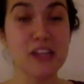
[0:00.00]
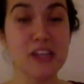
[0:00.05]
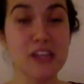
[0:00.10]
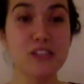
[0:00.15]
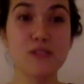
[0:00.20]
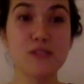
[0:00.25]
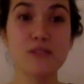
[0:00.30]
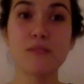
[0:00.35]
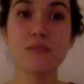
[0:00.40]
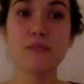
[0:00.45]

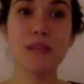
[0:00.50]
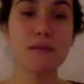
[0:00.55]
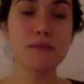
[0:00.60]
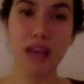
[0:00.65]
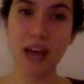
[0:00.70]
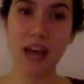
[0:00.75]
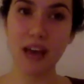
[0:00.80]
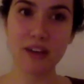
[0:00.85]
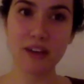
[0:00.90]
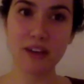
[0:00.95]
So sometimes
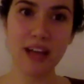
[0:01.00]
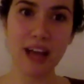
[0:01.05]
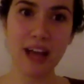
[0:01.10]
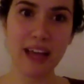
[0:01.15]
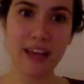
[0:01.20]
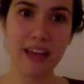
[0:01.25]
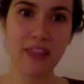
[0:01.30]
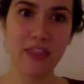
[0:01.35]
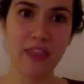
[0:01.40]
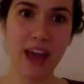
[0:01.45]
I'll have a
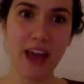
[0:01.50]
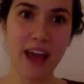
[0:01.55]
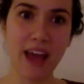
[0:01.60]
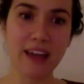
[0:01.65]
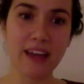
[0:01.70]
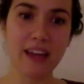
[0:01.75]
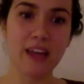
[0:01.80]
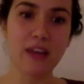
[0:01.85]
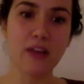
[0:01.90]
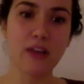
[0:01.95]
client that